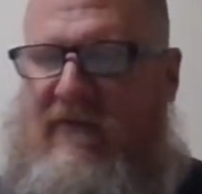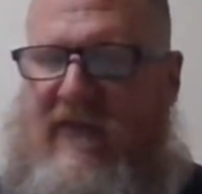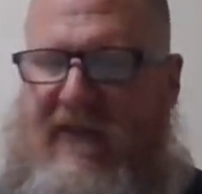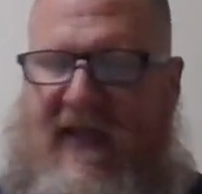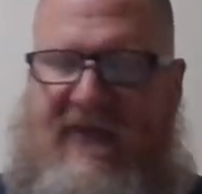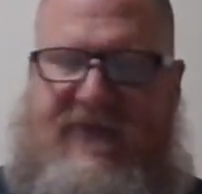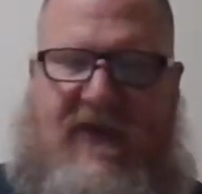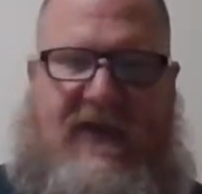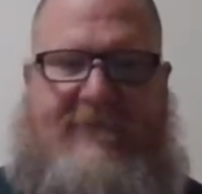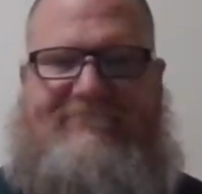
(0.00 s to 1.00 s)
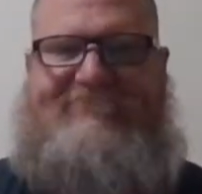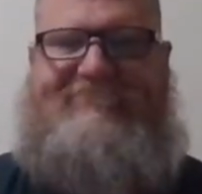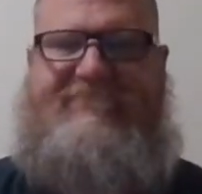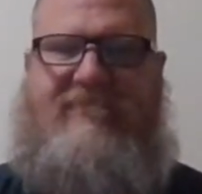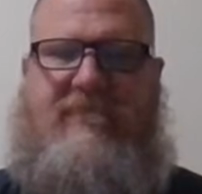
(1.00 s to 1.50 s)
The next thing,
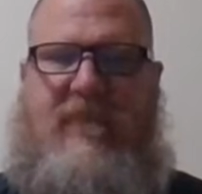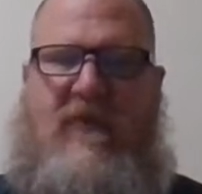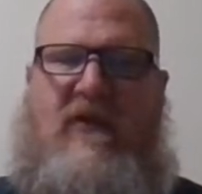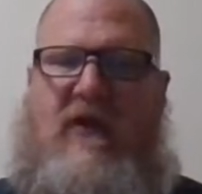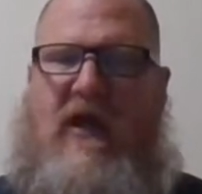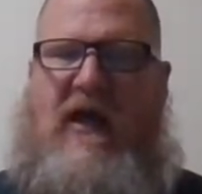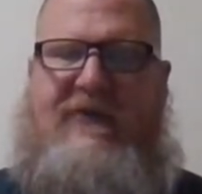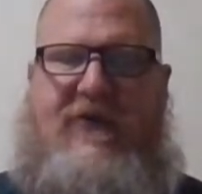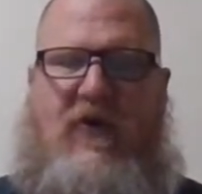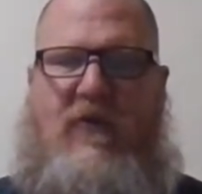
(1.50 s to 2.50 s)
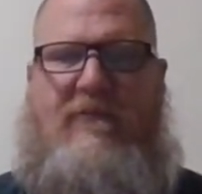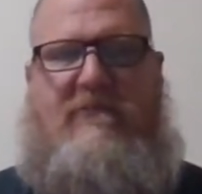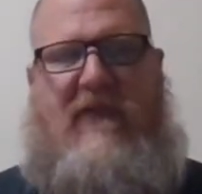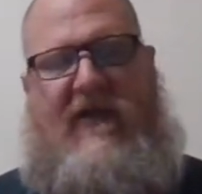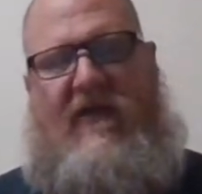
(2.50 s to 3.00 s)
I know
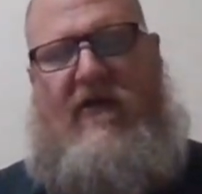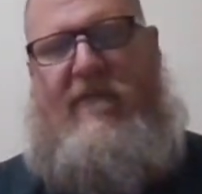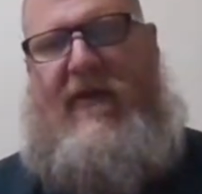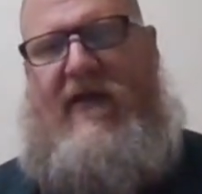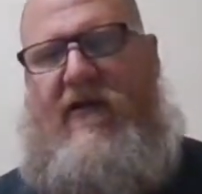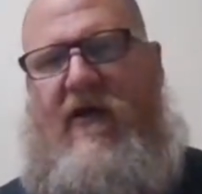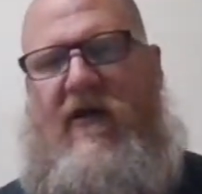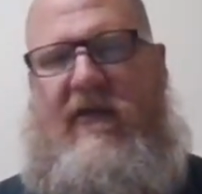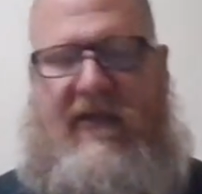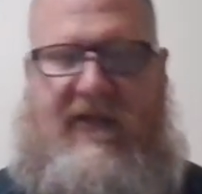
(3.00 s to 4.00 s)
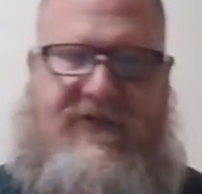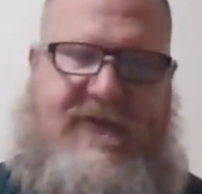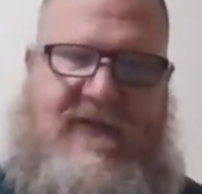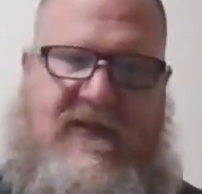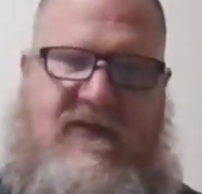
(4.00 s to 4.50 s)
many of my
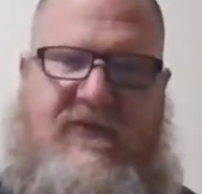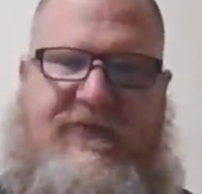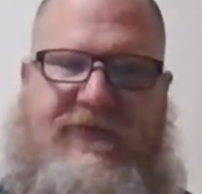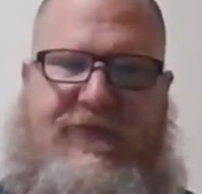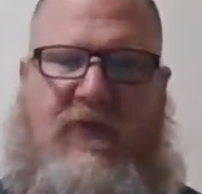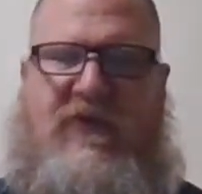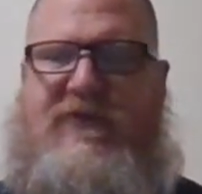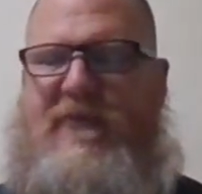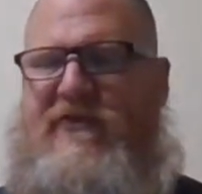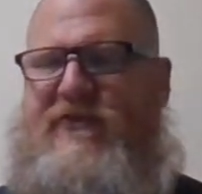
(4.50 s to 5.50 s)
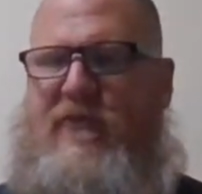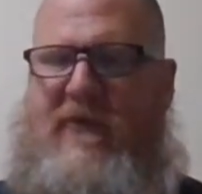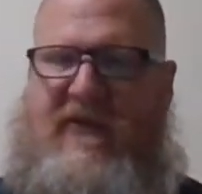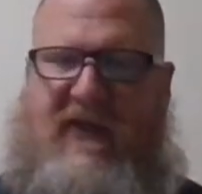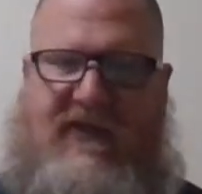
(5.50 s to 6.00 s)
colleagues, if students miss too
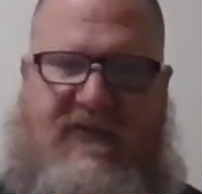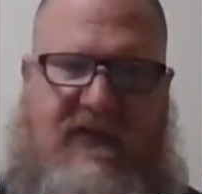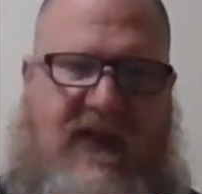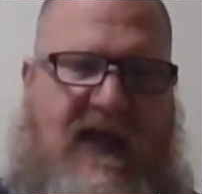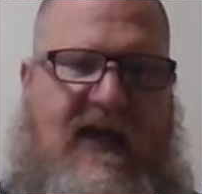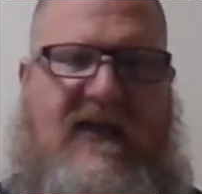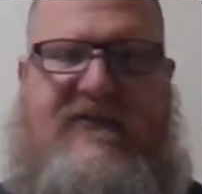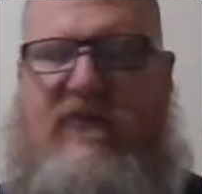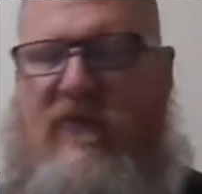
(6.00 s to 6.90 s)
many days in class